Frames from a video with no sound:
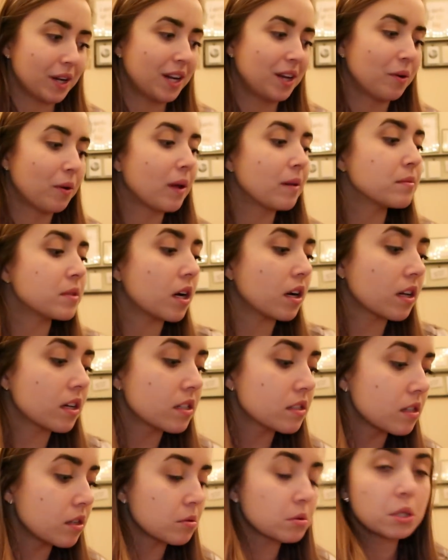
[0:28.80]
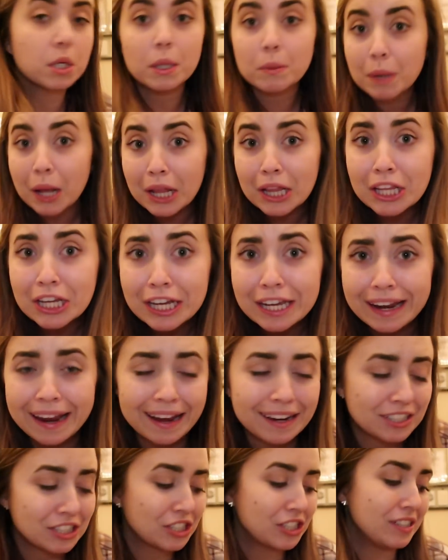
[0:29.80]
ready while I'm talking, so sorry I'm not looking
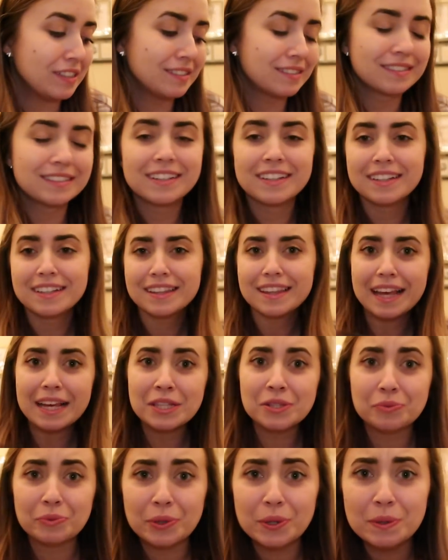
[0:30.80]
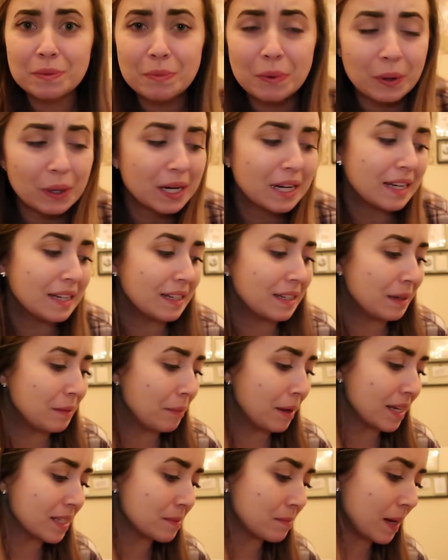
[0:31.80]
at you. That's rude, Morgan. You need to
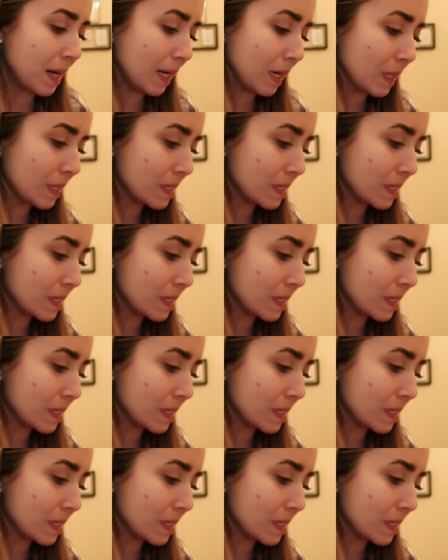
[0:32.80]
make some eye